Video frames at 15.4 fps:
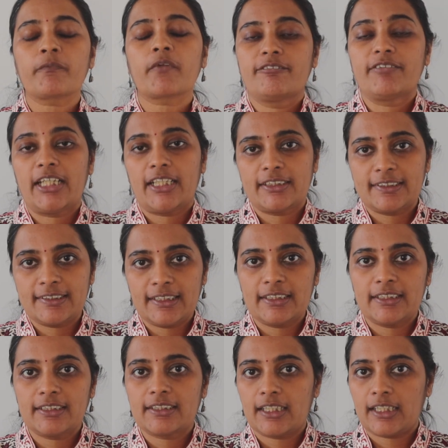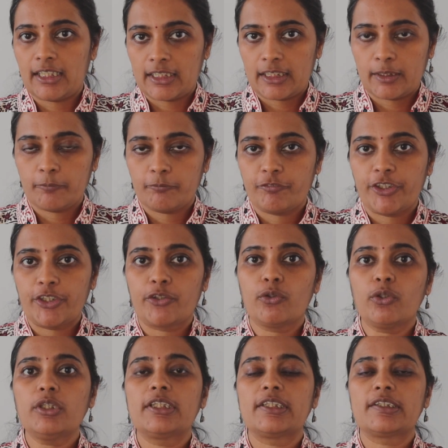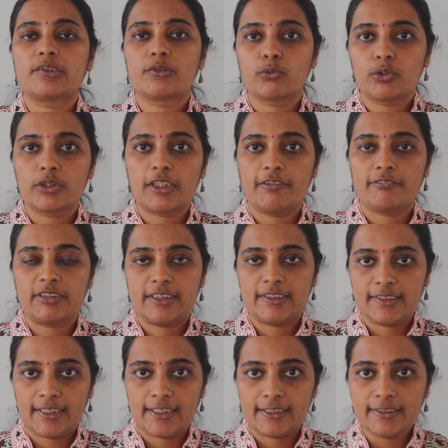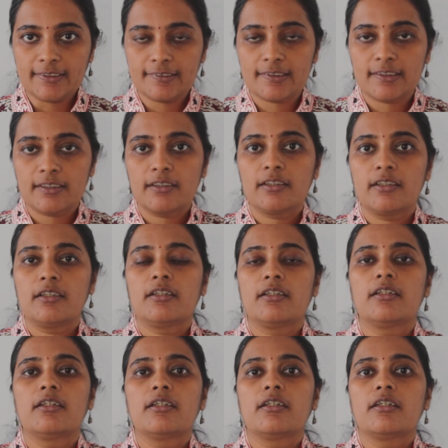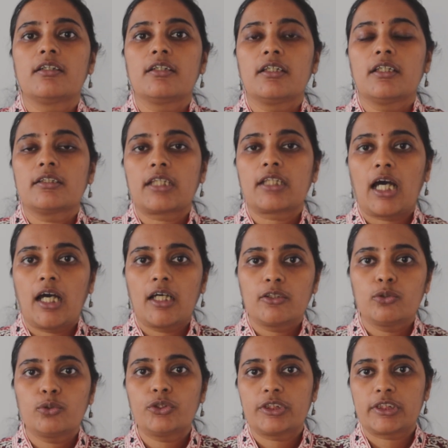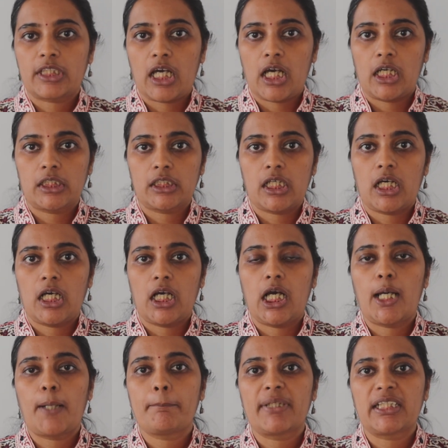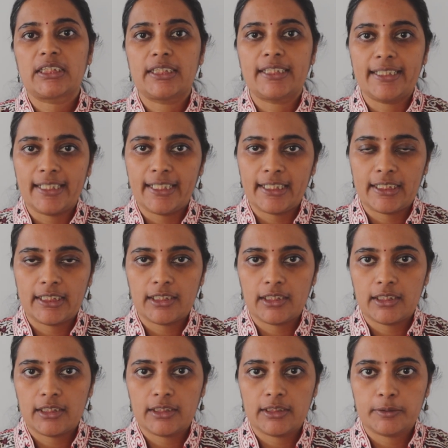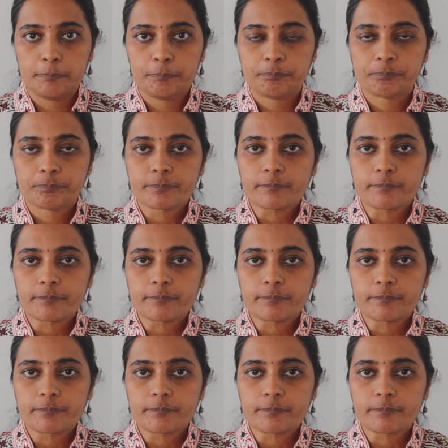We had seen in the Karanam video the sutra which says Talu Sthanaha Madhyena.